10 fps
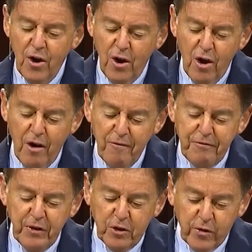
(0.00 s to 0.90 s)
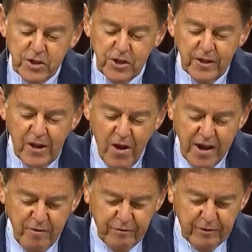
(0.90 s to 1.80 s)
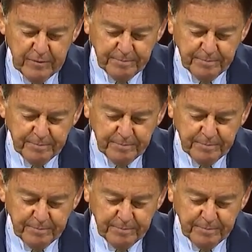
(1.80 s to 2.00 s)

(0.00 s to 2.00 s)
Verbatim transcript: of the Christian life.